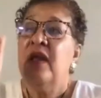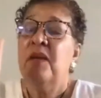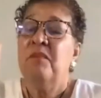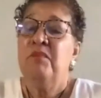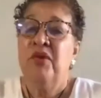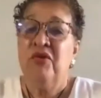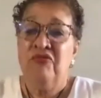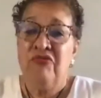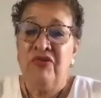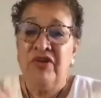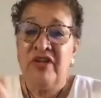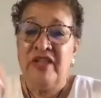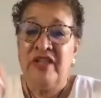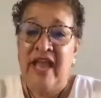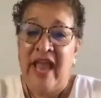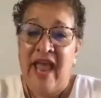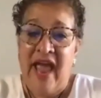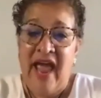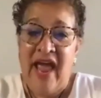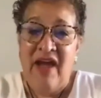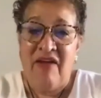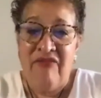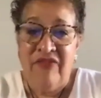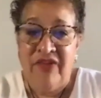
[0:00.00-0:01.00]
but really
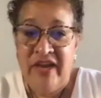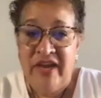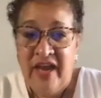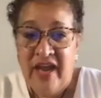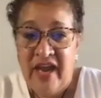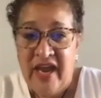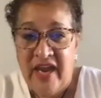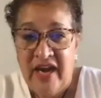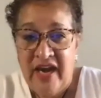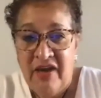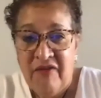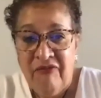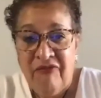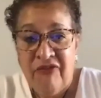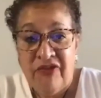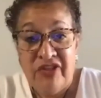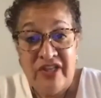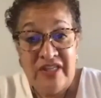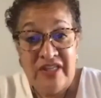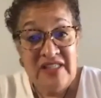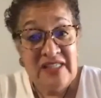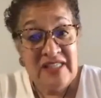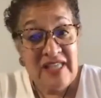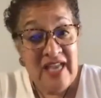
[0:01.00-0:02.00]
advocating for
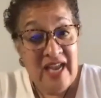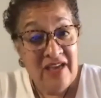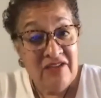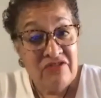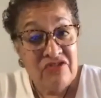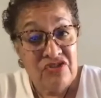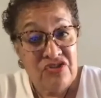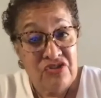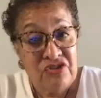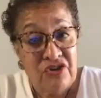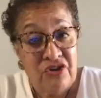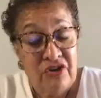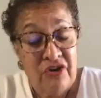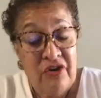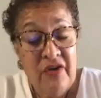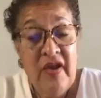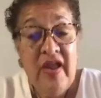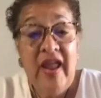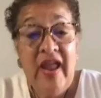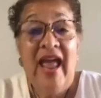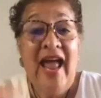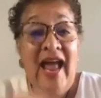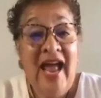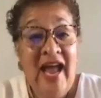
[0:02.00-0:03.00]
the sector
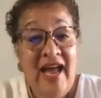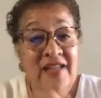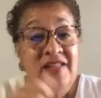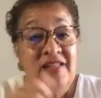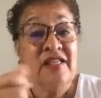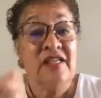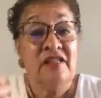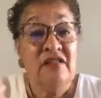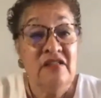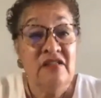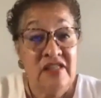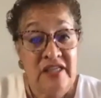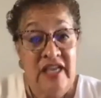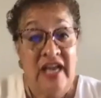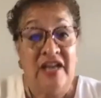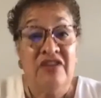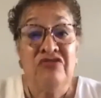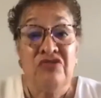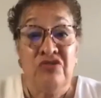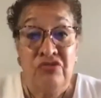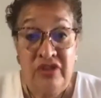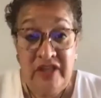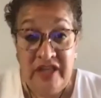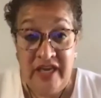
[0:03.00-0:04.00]
as a
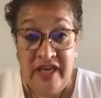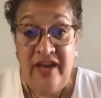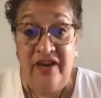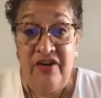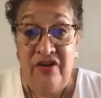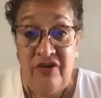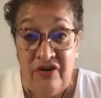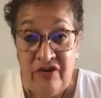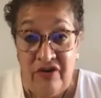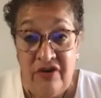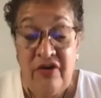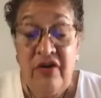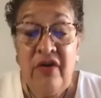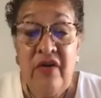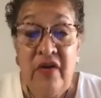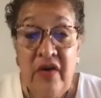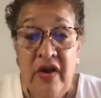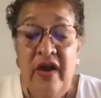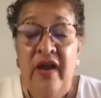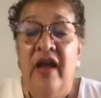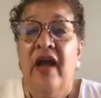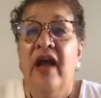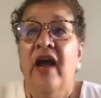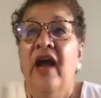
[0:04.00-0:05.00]
sector leader.
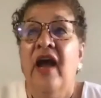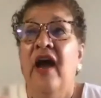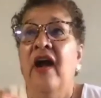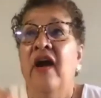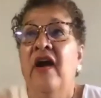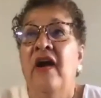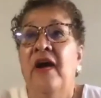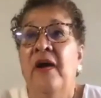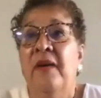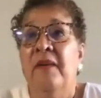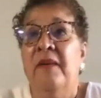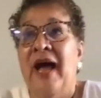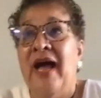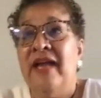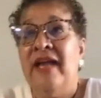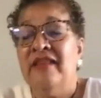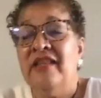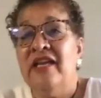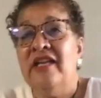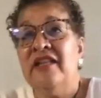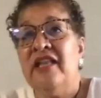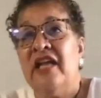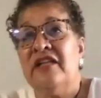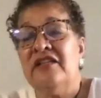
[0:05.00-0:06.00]
I
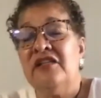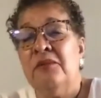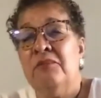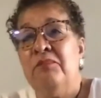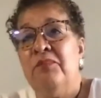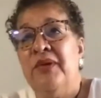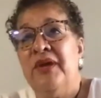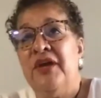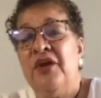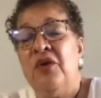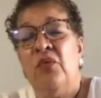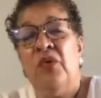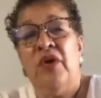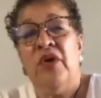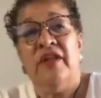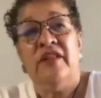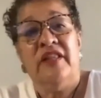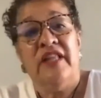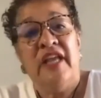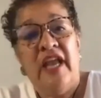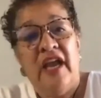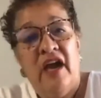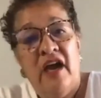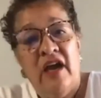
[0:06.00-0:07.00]
think that's a big one.
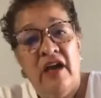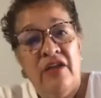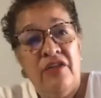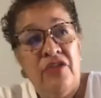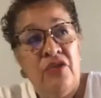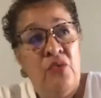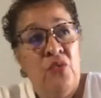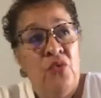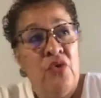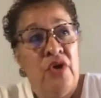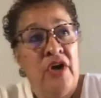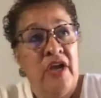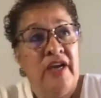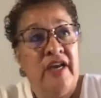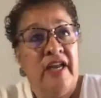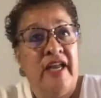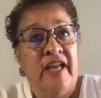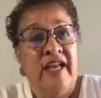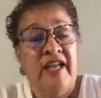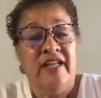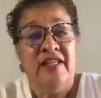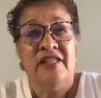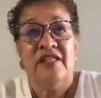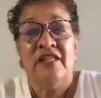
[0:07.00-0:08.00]
The other one
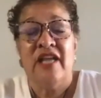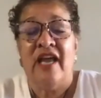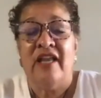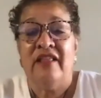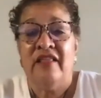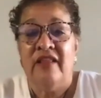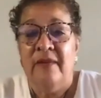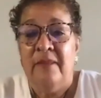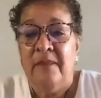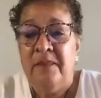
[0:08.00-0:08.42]
is that